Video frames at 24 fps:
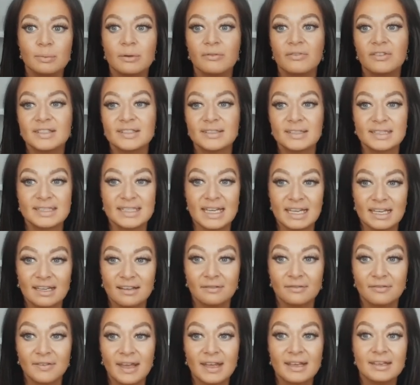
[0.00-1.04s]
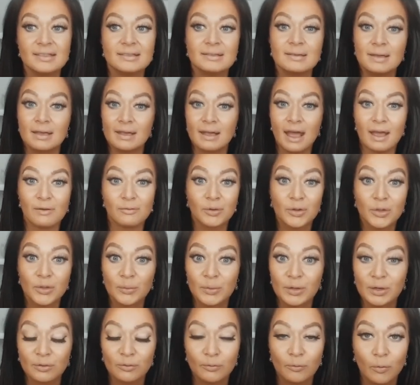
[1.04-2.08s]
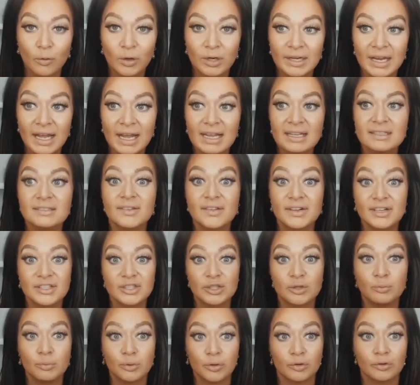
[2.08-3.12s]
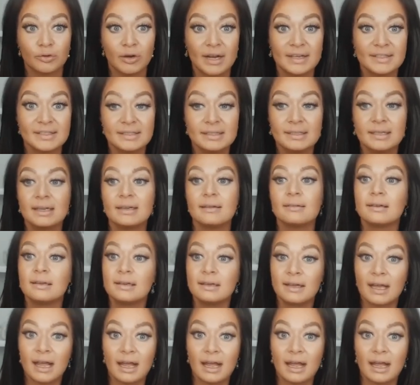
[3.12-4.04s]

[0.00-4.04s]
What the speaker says: If it's the dating phase, every 3 or 4 days, and then as you progress in it,